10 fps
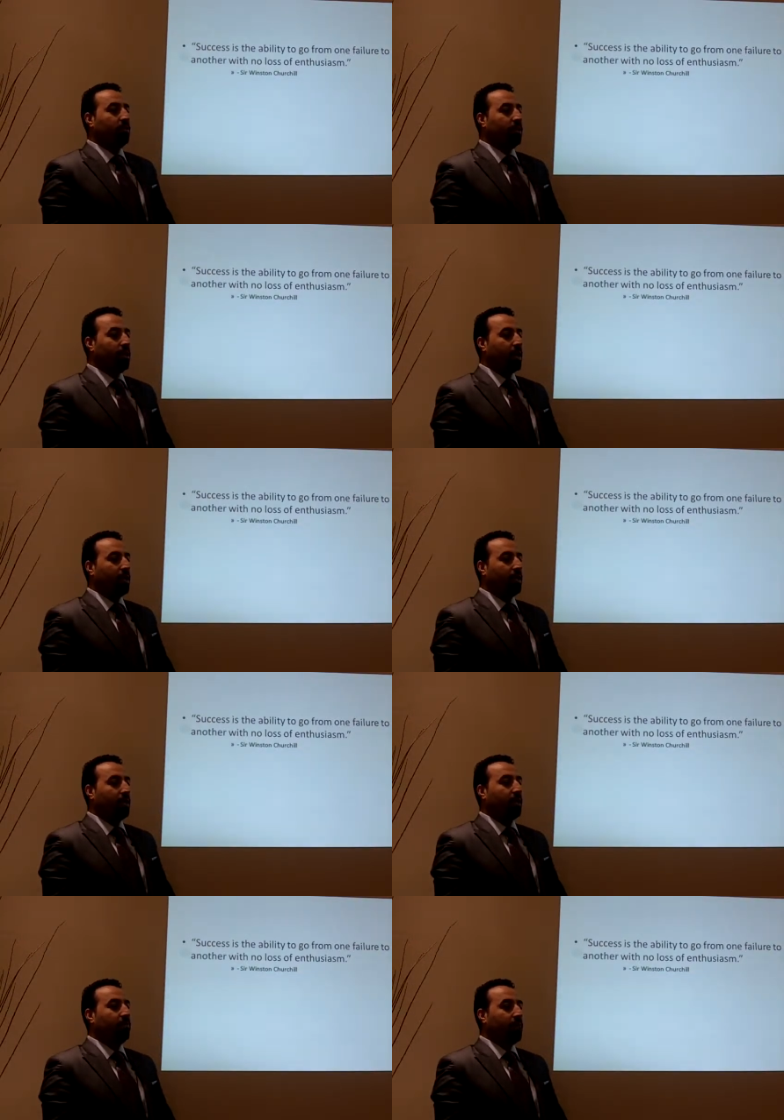doing
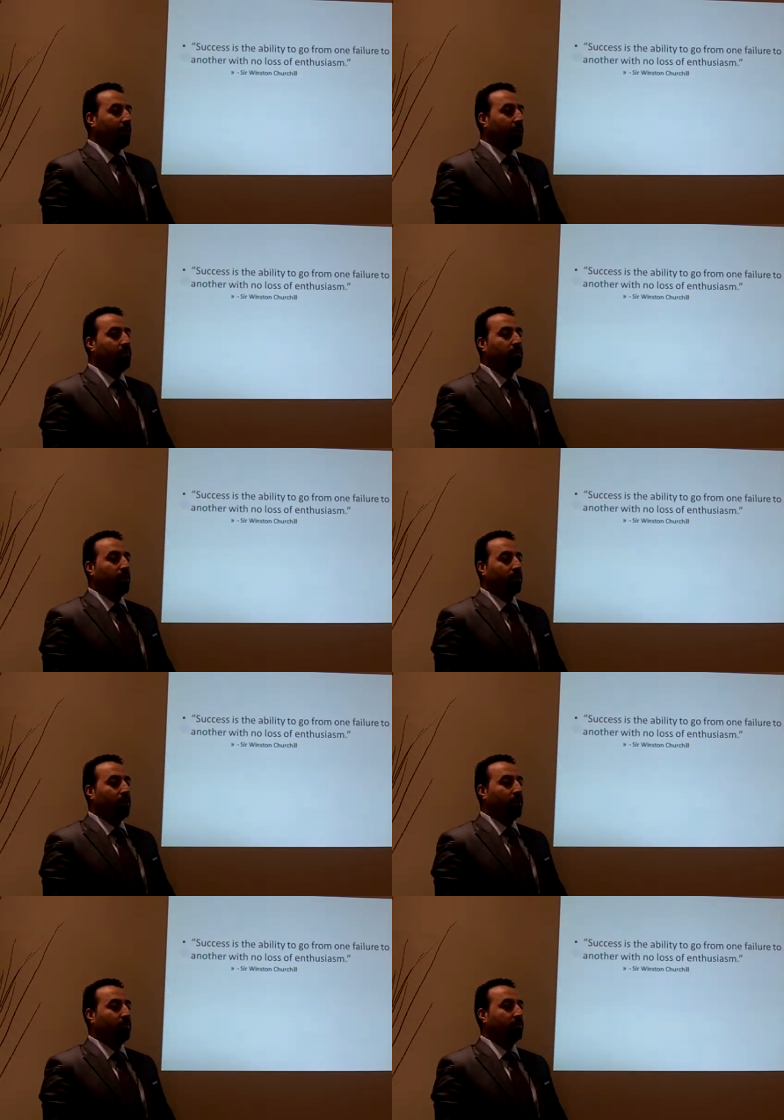anything, you will come
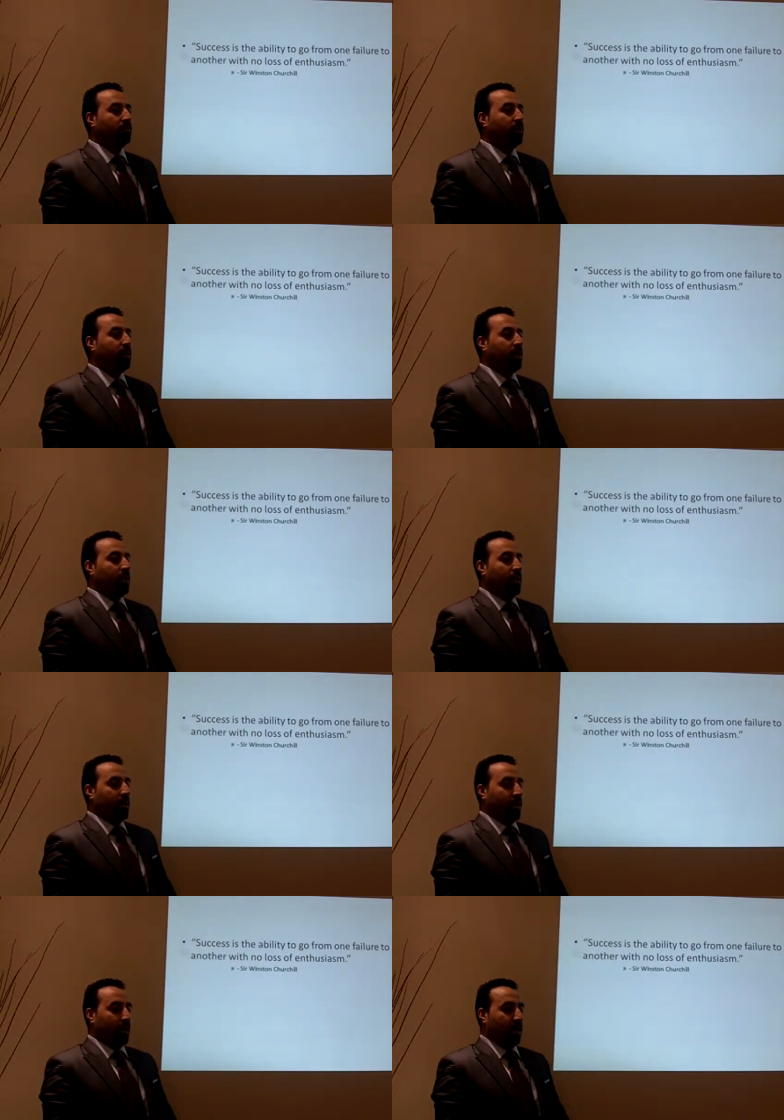across
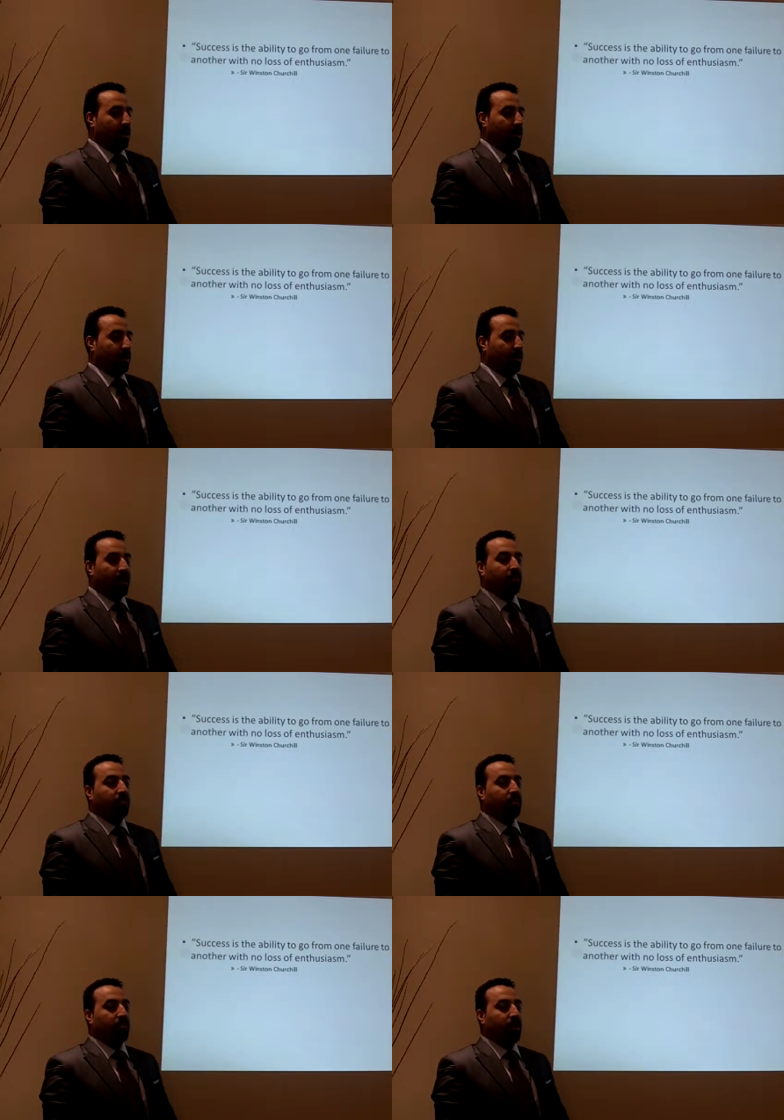uh,
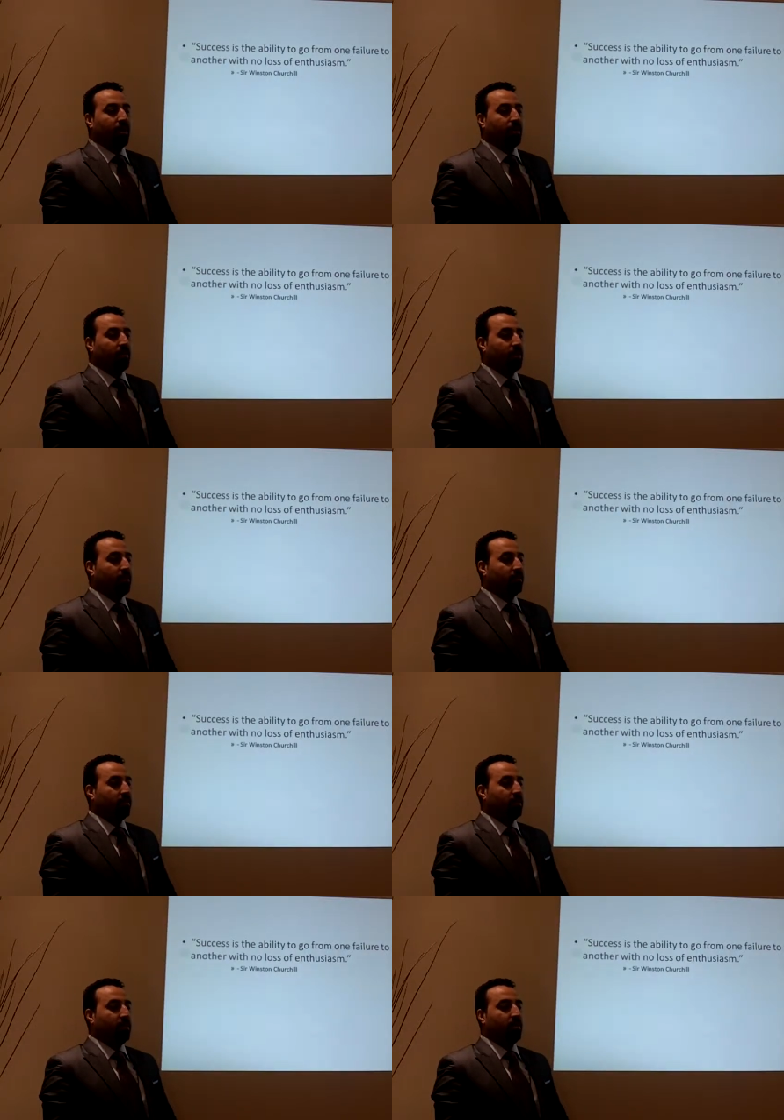things that may not
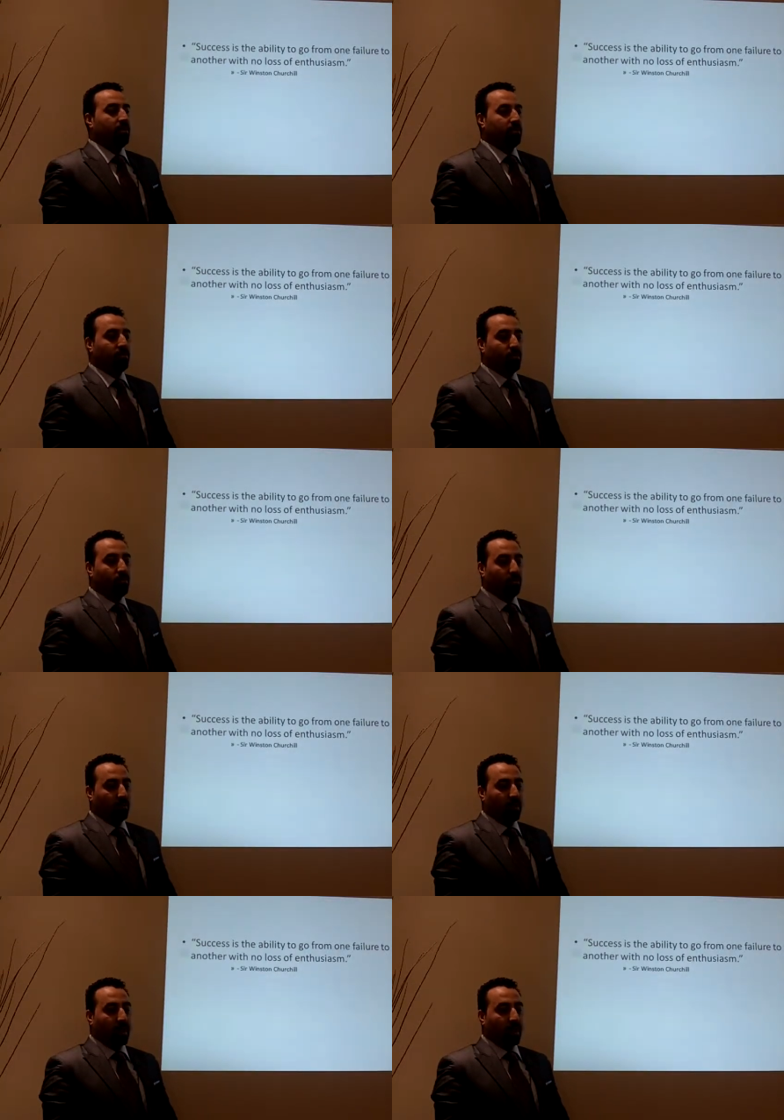necessarily be smooth.